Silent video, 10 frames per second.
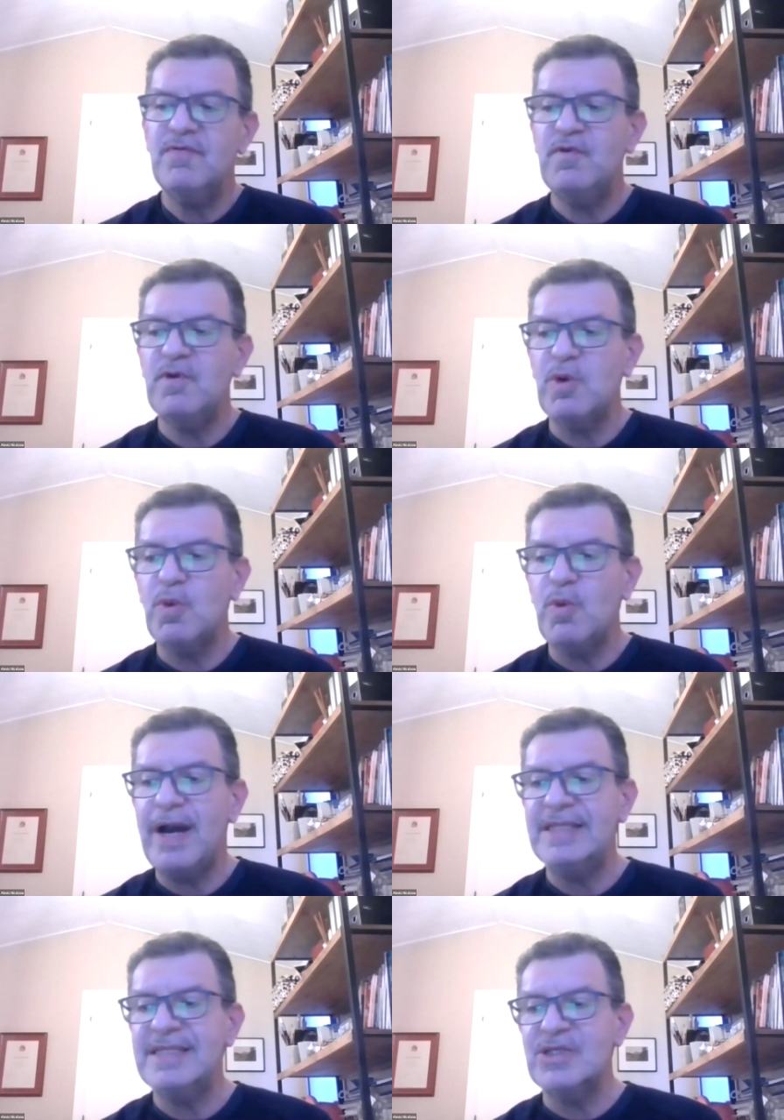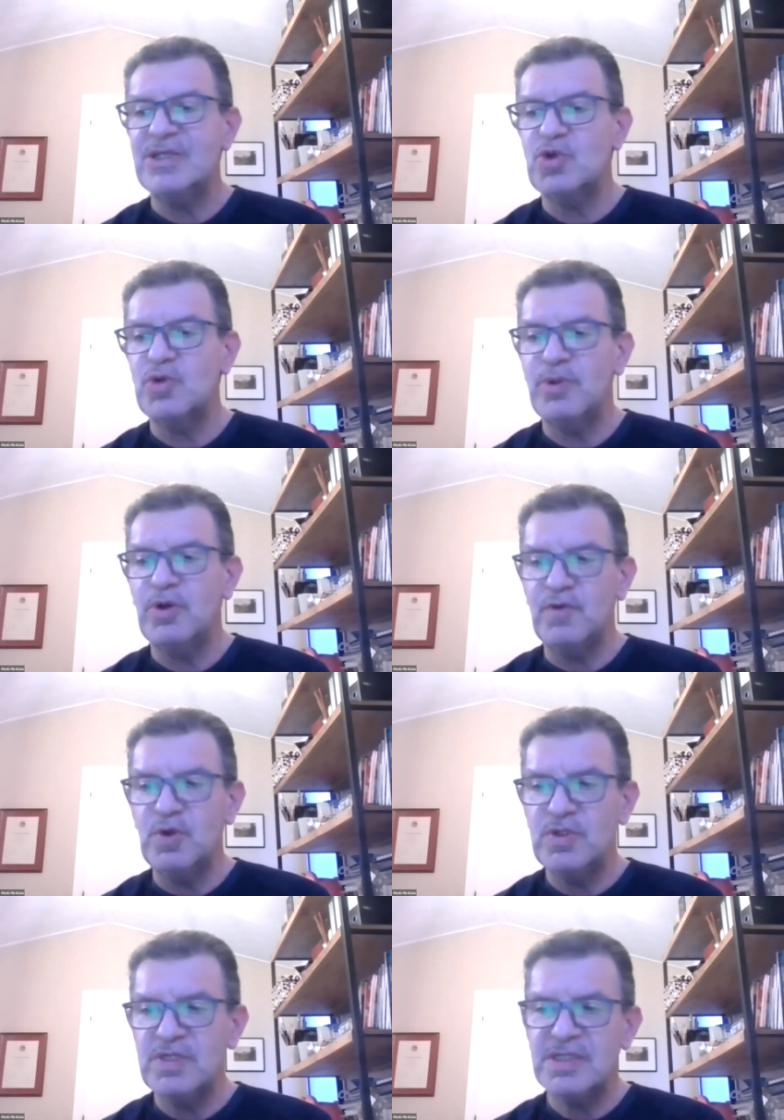for a wide assortment of
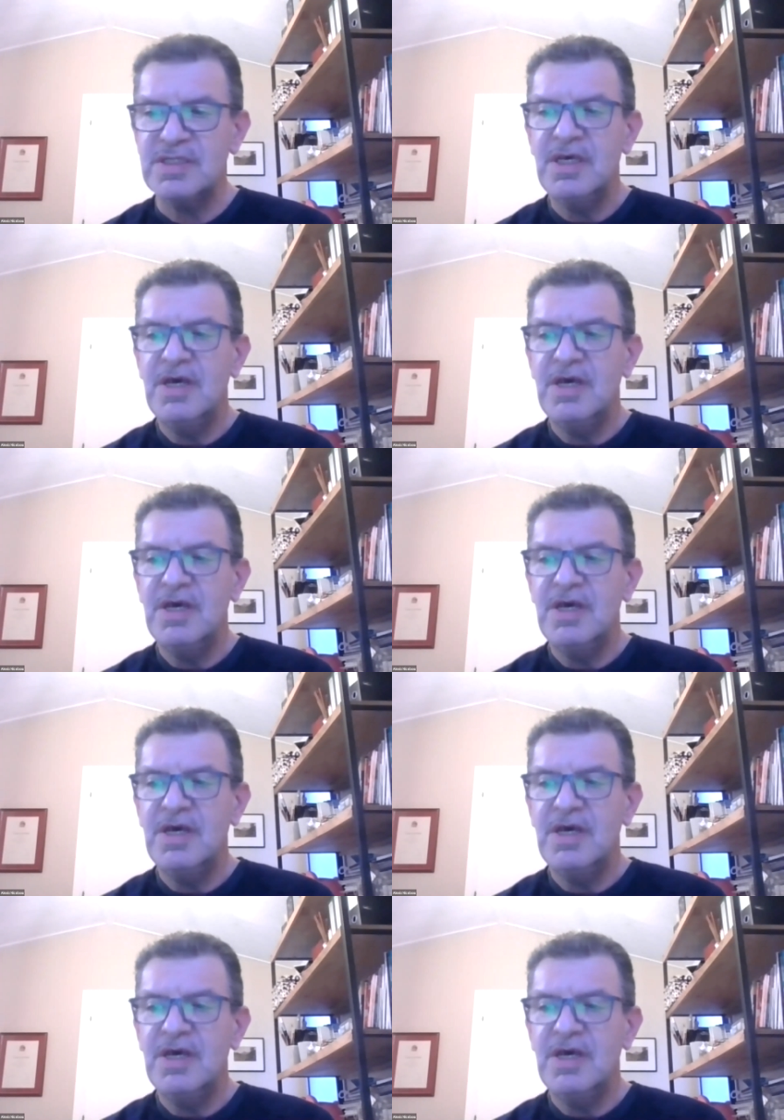users,